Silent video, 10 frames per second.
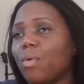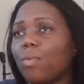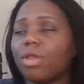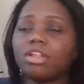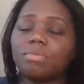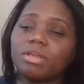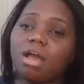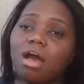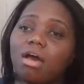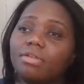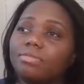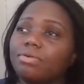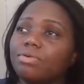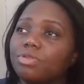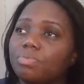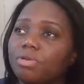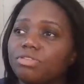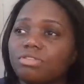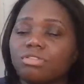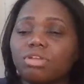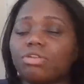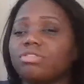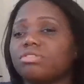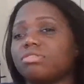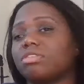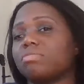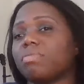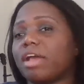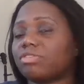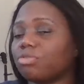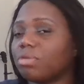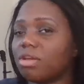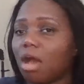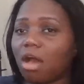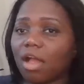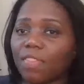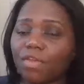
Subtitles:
we're going to be gone, or the person's narcissistic supply is going to be gone.